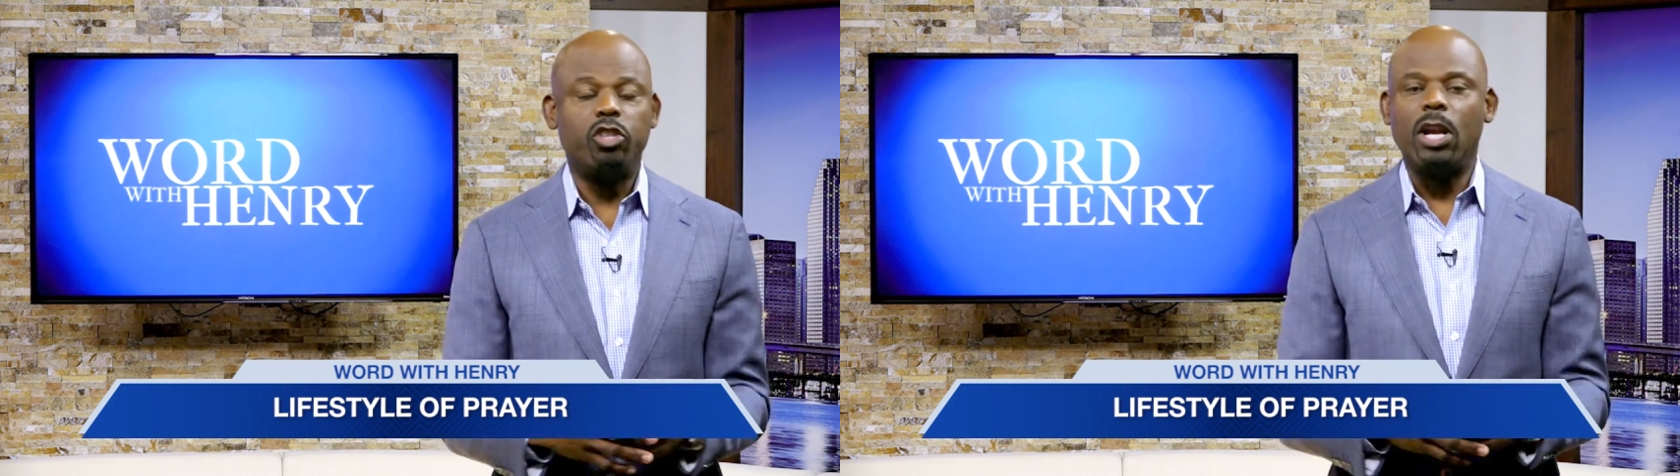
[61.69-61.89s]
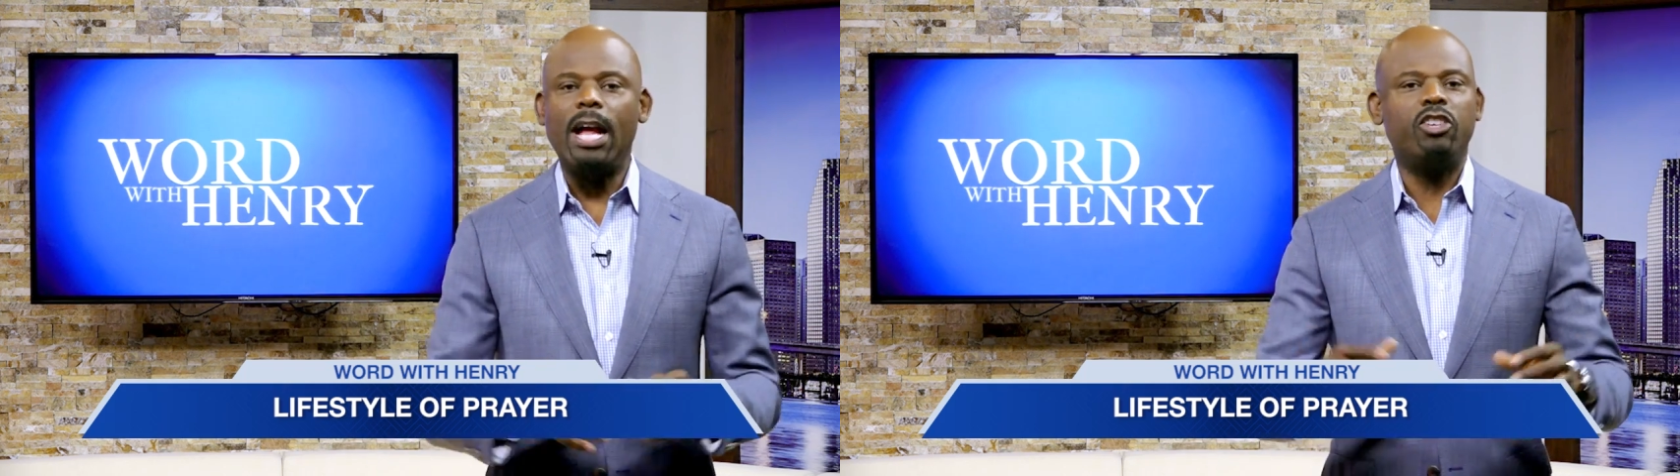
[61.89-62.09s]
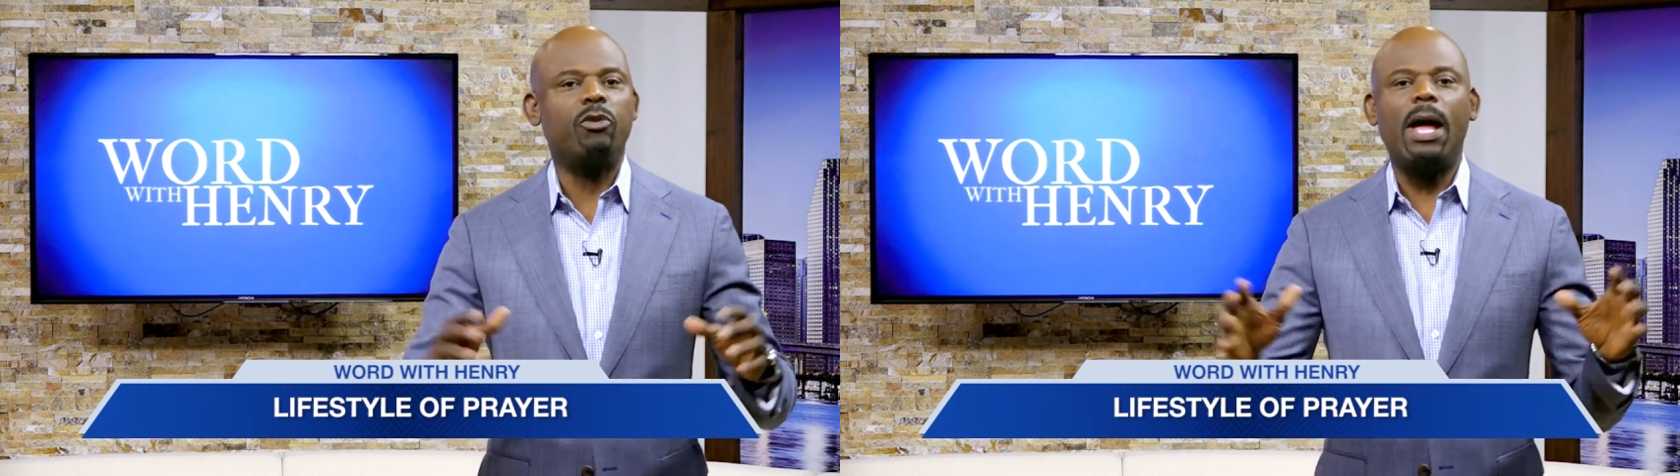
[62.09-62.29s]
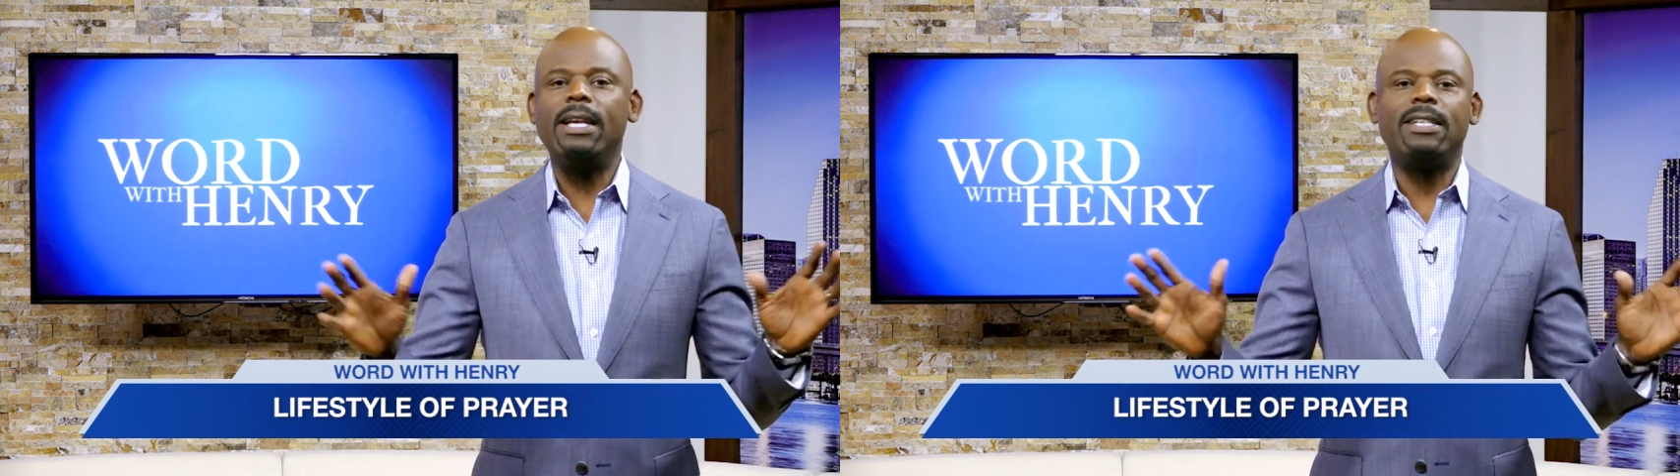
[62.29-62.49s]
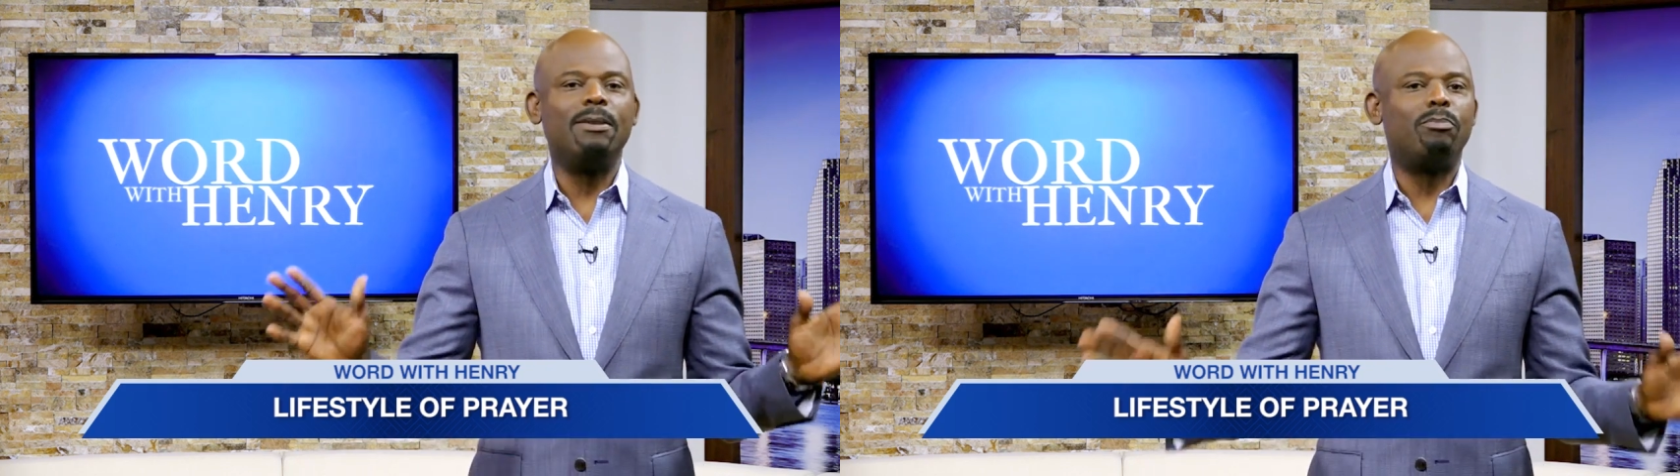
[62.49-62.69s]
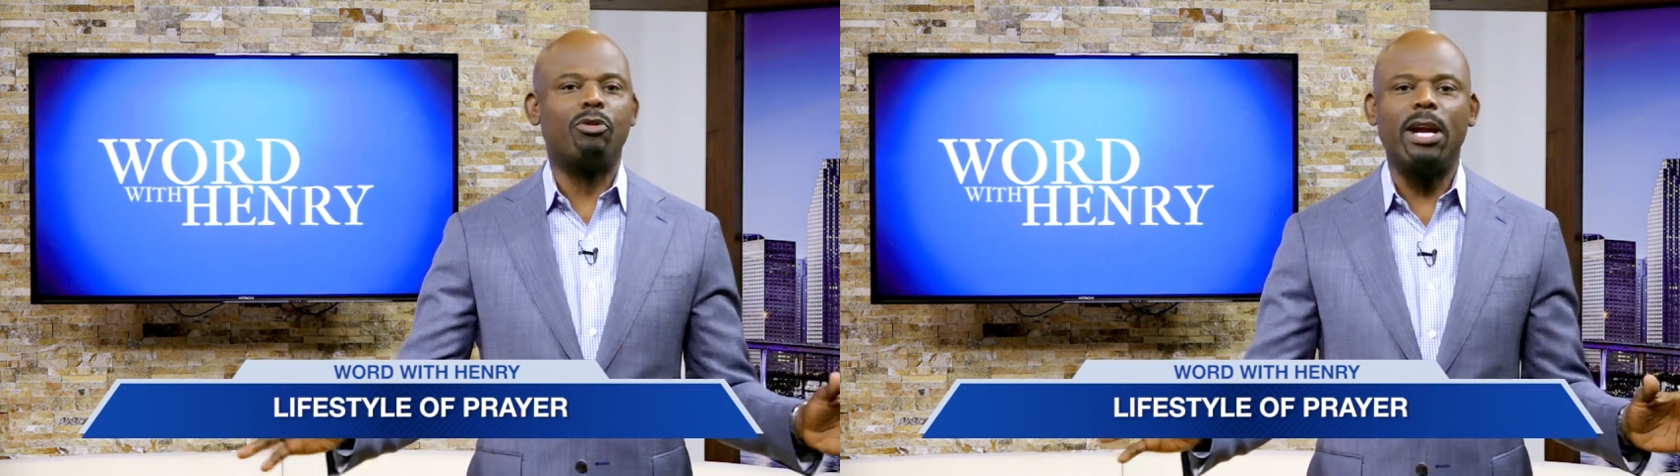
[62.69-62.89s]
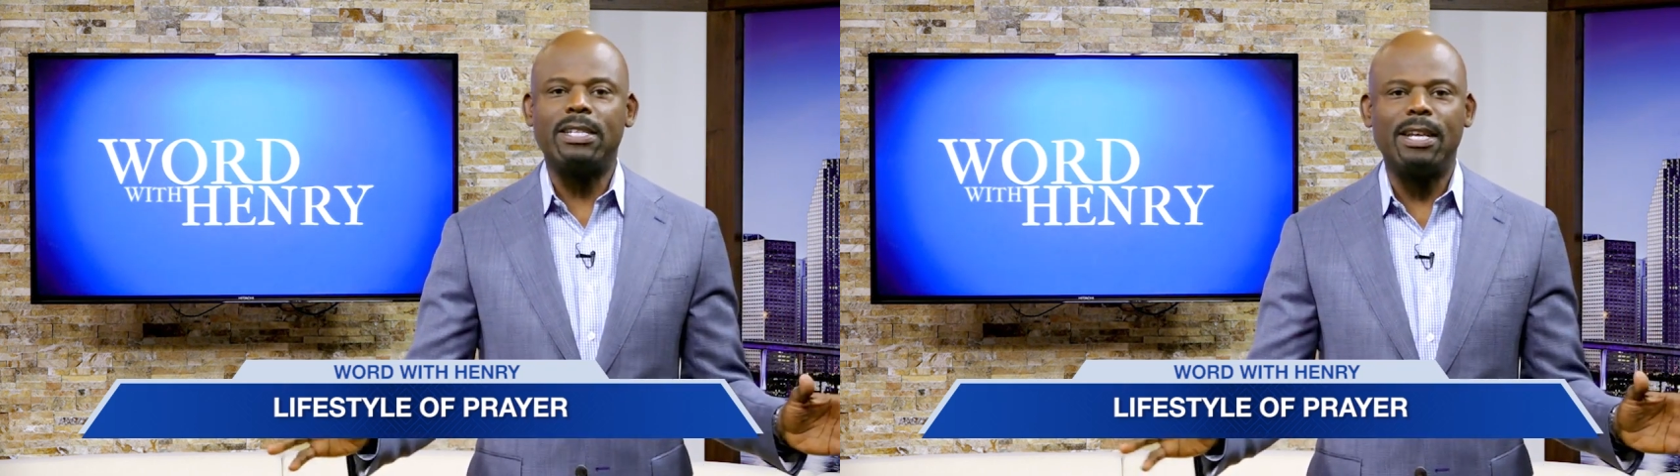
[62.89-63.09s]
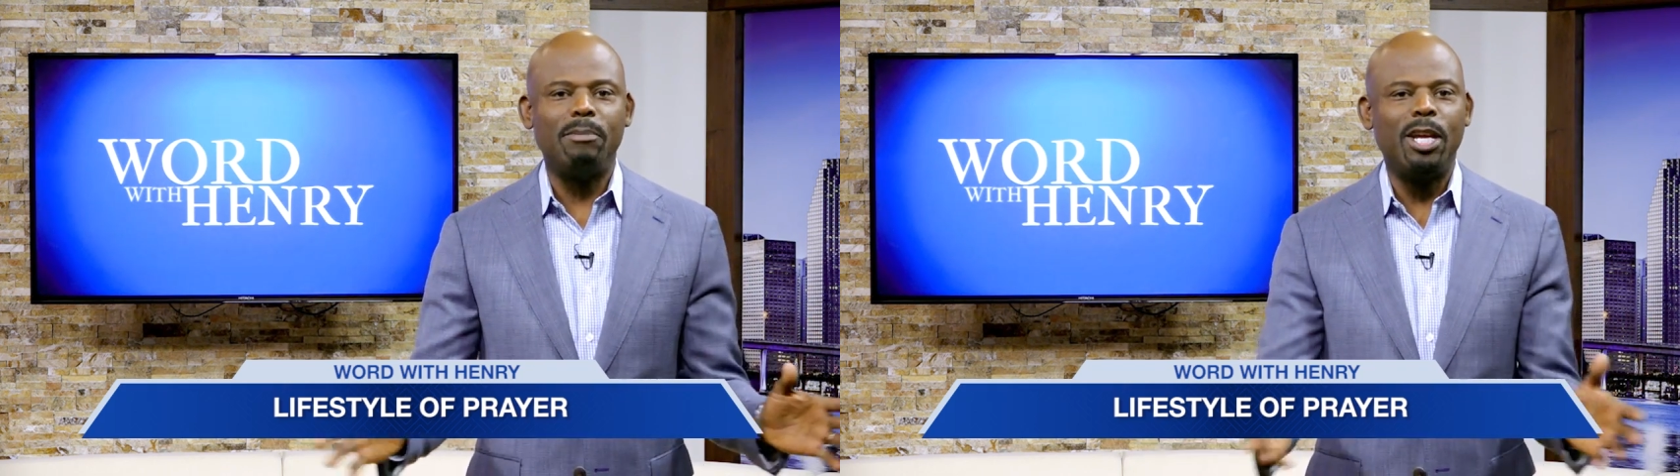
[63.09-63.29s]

not trying to impress Him.